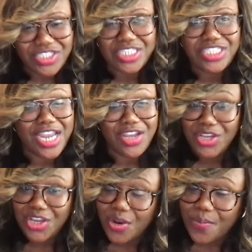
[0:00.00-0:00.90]
to share
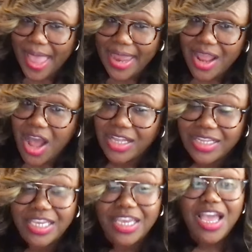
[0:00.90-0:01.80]
the good, bad, and
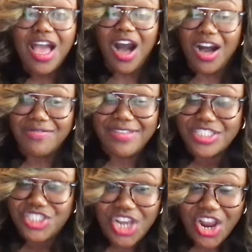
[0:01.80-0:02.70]
ugly of
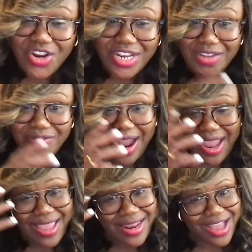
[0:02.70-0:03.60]
this journey,
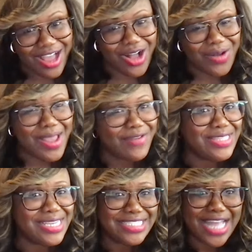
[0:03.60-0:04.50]
right? Um,
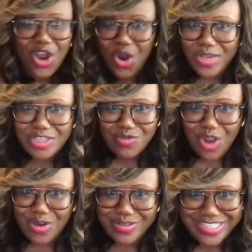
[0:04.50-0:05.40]
everything's not always
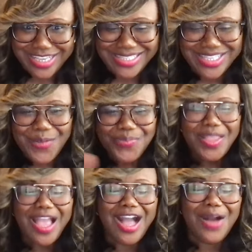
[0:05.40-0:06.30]
roses,
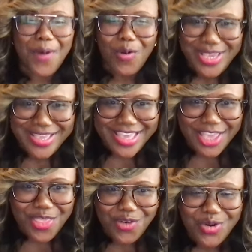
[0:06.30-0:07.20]
uh, but we can
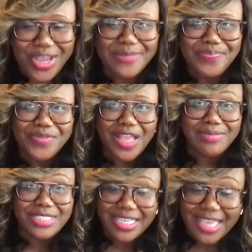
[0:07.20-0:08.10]
get through it
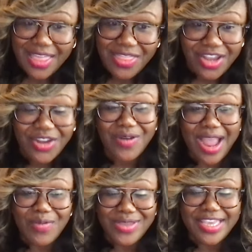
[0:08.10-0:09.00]
um, together,
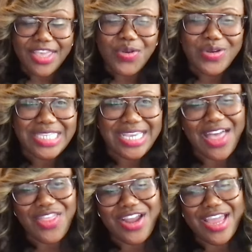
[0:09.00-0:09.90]
right? We can get through it
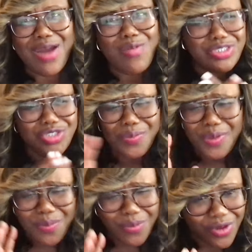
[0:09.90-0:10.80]
together. And I want you to
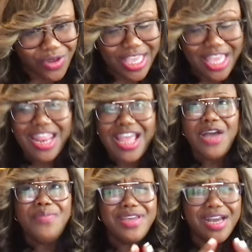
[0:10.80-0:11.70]
be brilliant,
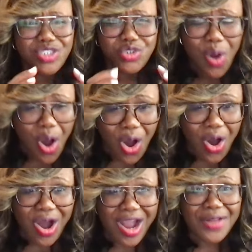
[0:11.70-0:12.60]
because you
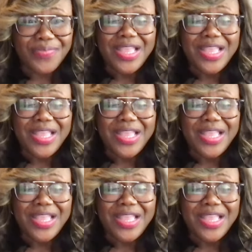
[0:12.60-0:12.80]
are.